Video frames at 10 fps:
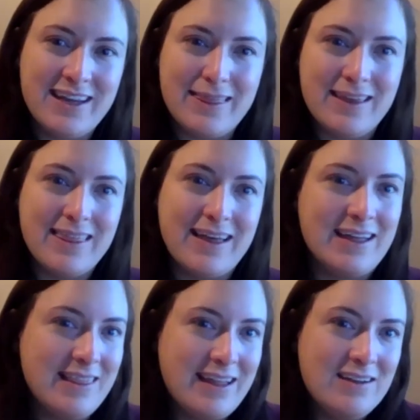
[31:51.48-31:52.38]
I think that
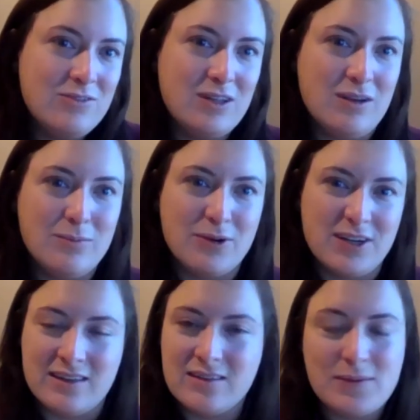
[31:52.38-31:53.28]
is really
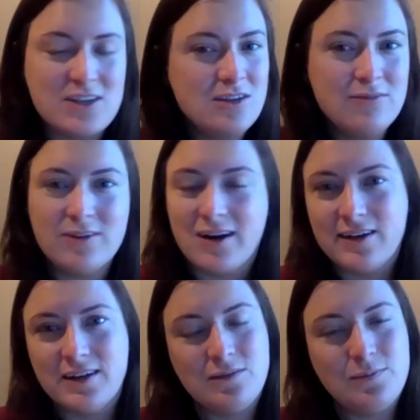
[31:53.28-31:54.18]
important, especially for
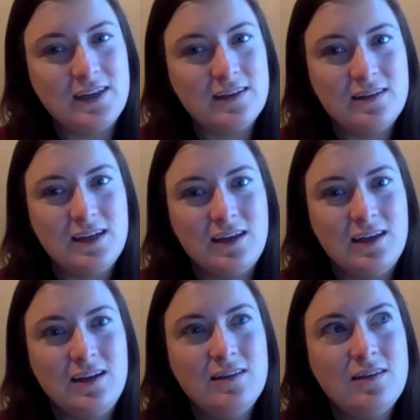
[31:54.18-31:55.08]
artists, because
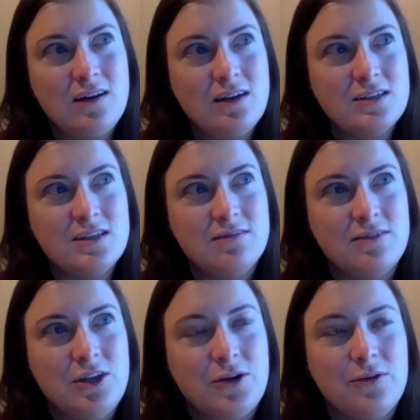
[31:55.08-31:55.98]
it is hard to,
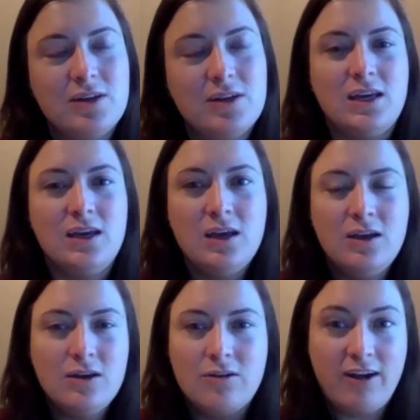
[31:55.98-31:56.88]
really
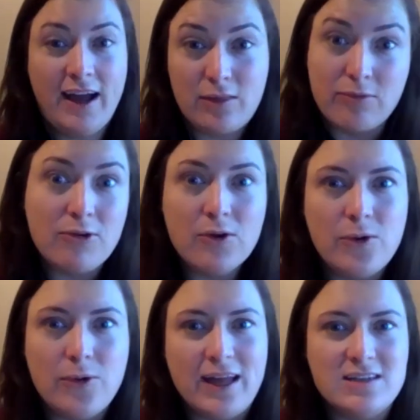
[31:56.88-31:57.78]
crack
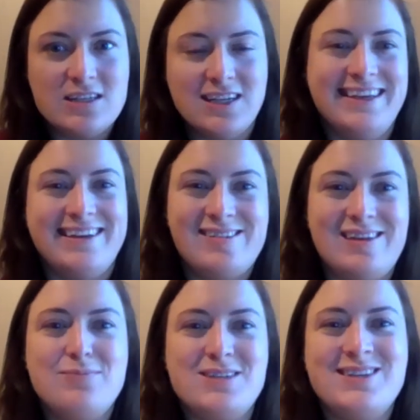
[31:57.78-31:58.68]
through and to
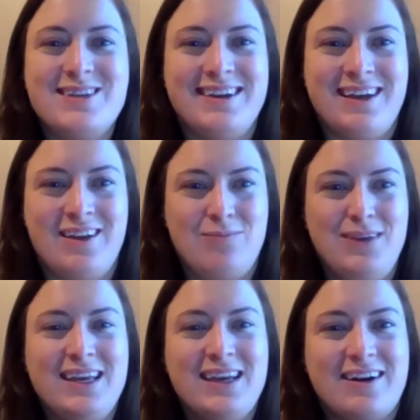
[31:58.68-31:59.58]
accept
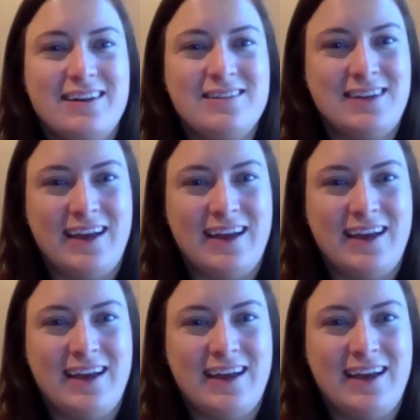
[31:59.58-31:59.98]
being an artist